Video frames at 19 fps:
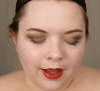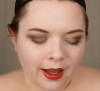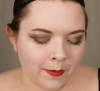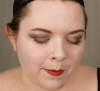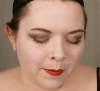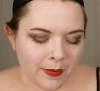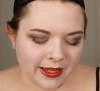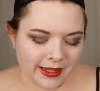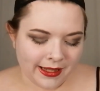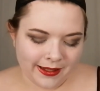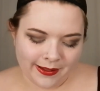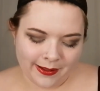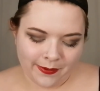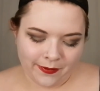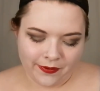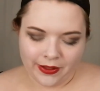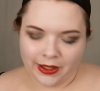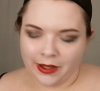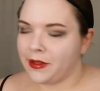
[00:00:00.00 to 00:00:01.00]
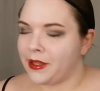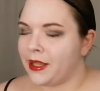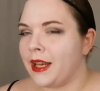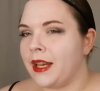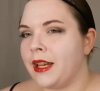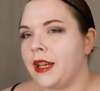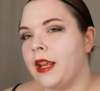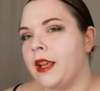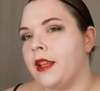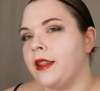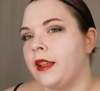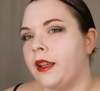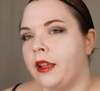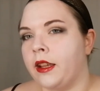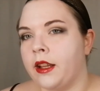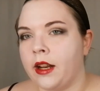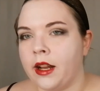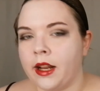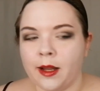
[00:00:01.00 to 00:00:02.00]
I'm missing something. I was sitting here
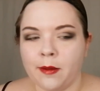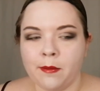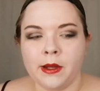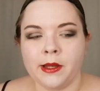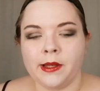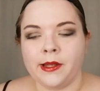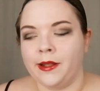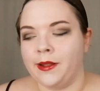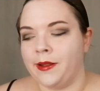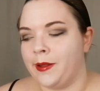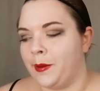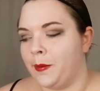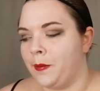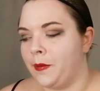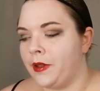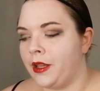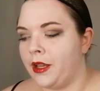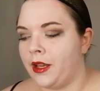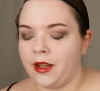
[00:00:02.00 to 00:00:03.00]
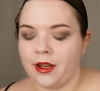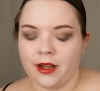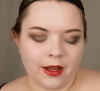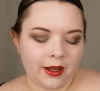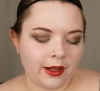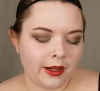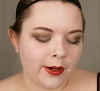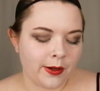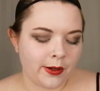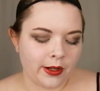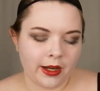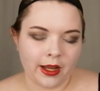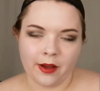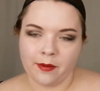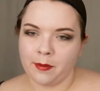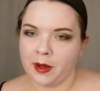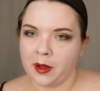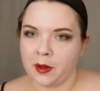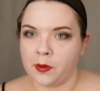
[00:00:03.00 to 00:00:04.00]
thinking I am missing something. I usually
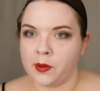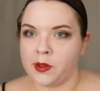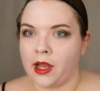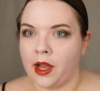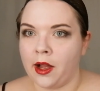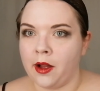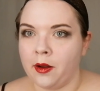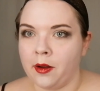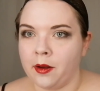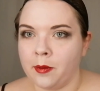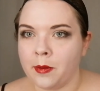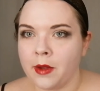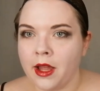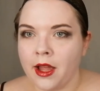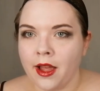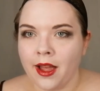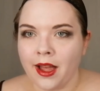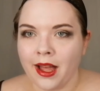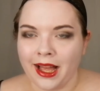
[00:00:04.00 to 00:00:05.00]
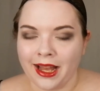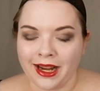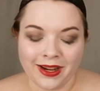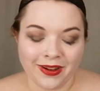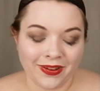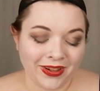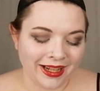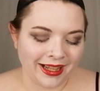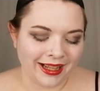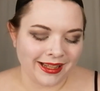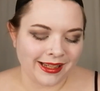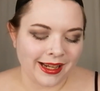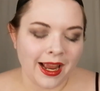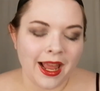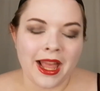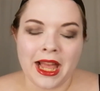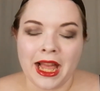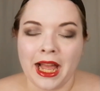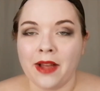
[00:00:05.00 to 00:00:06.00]
have my whole setup, and I
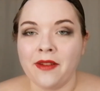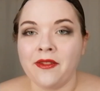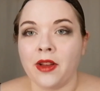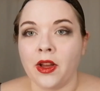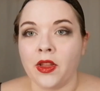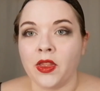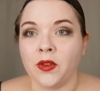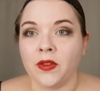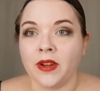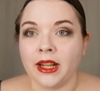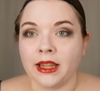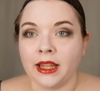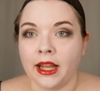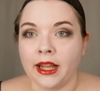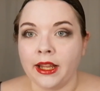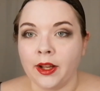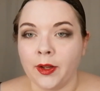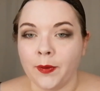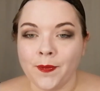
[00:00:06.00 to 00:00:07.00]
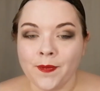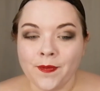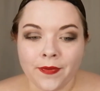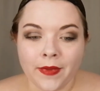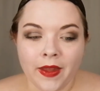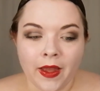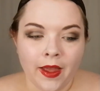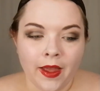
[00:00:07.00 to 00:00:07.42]
realised I haven't got the ring light on.